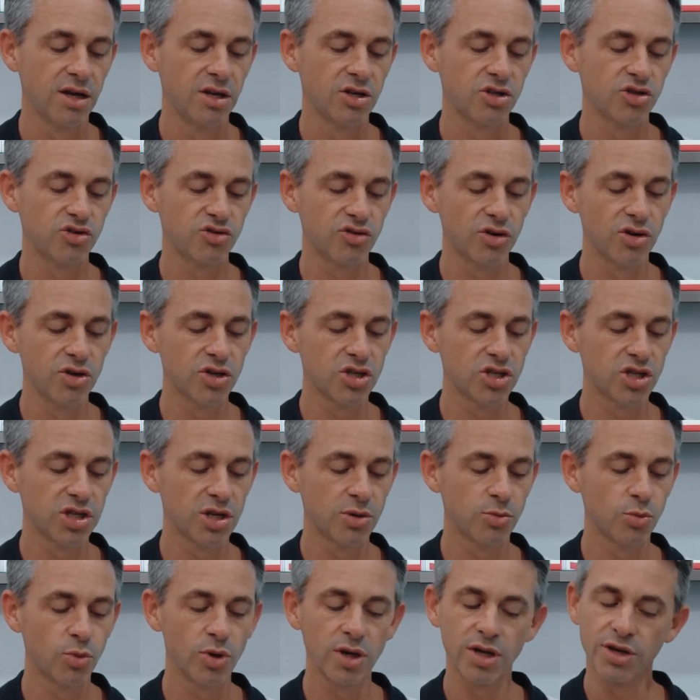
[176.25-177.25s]

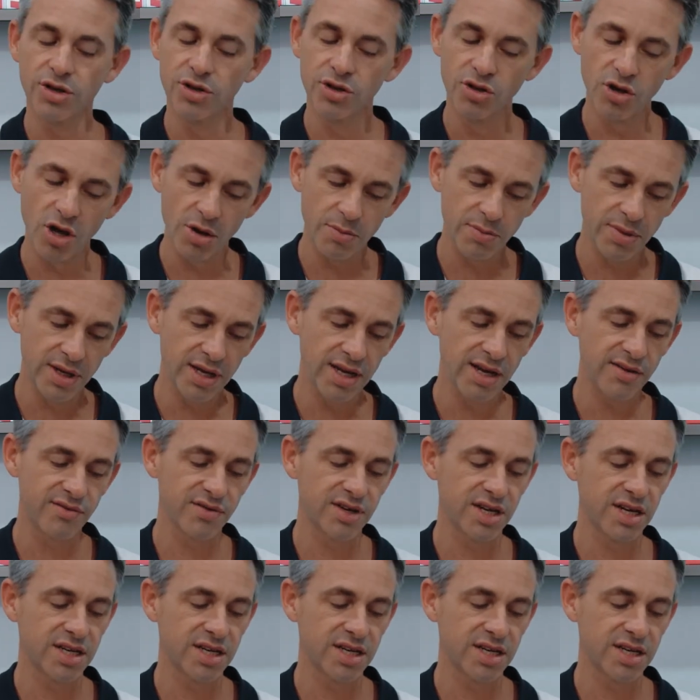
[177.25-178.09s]
Jerusalem will not be given